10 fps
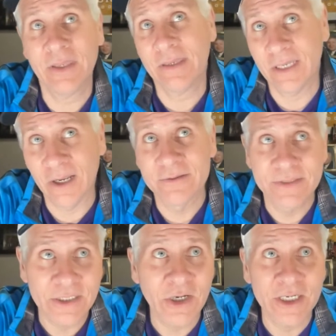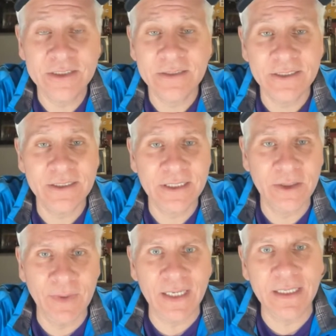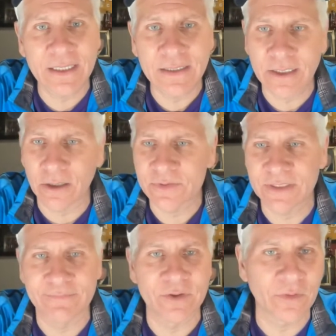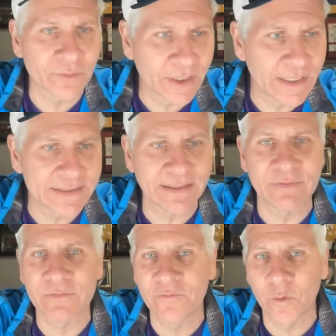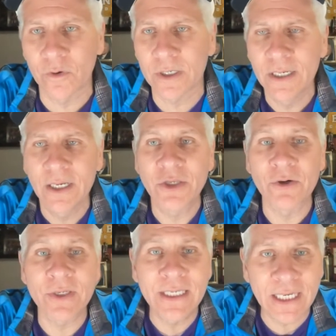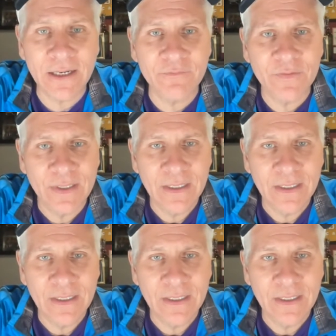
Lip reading: you cut it to, you make it, 7-3, 7-4,